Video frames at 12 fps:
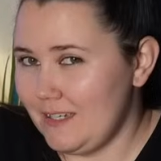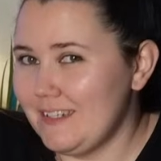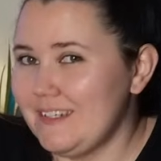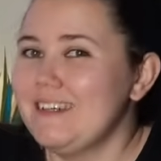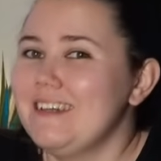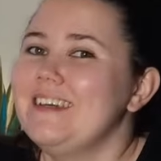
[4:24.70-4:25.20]

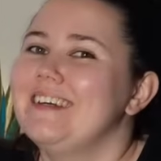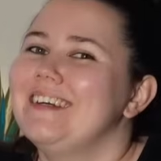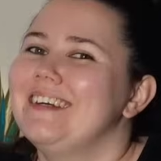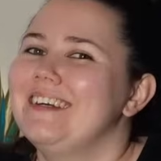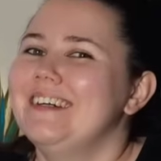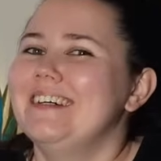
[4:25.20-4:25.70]

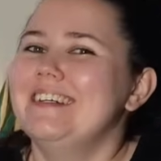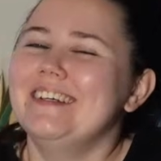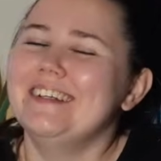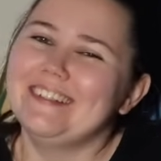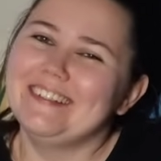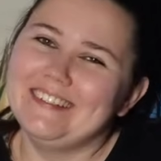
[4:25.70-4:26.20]

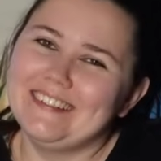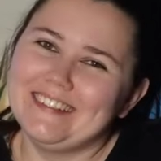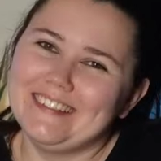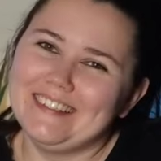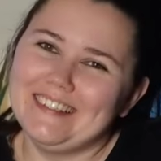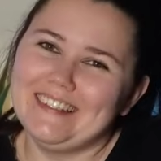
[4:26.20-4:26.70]

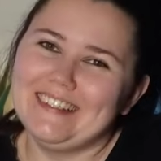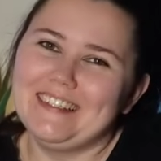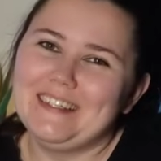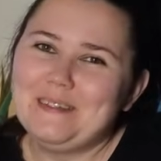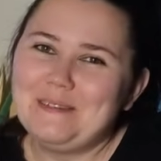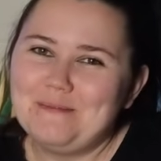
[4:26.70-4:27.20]

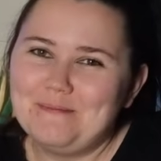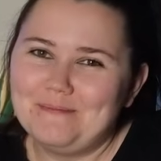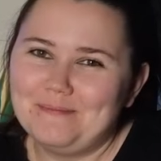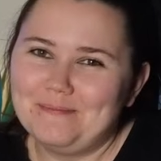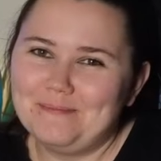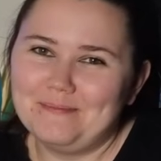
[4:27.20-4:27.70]

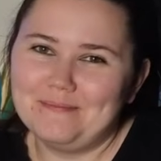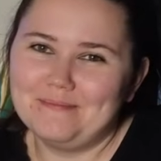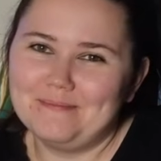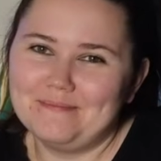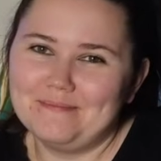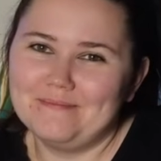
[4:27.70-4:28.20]

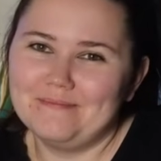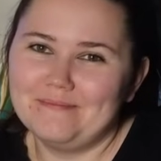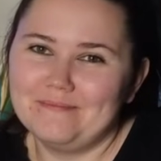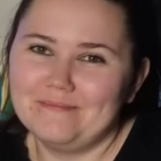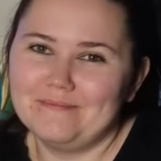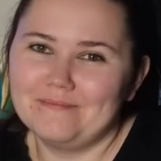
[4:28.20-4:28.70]

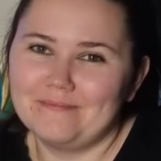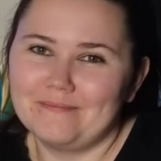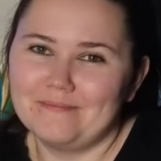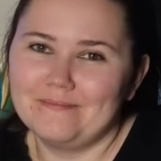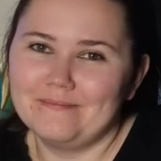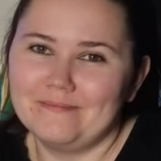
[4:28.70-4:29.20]

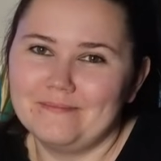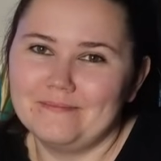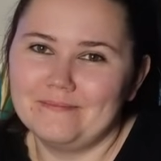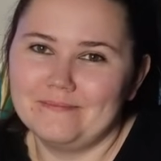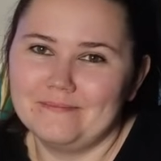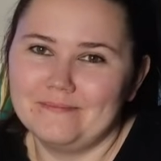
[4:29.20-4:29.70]

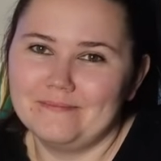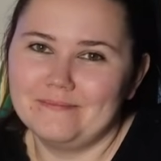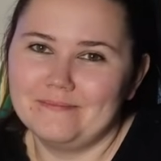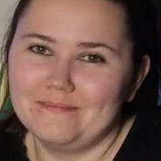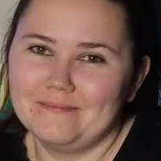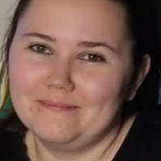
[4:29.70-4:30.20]

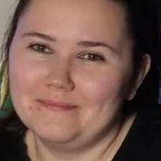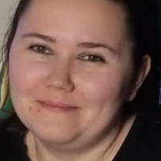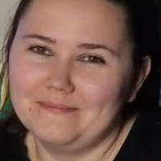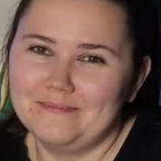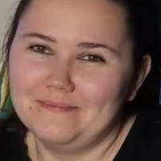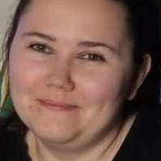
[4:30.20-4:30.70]

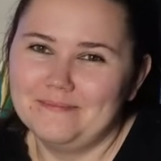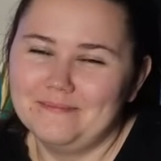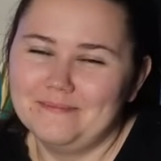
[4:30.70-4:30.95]
(not speaking)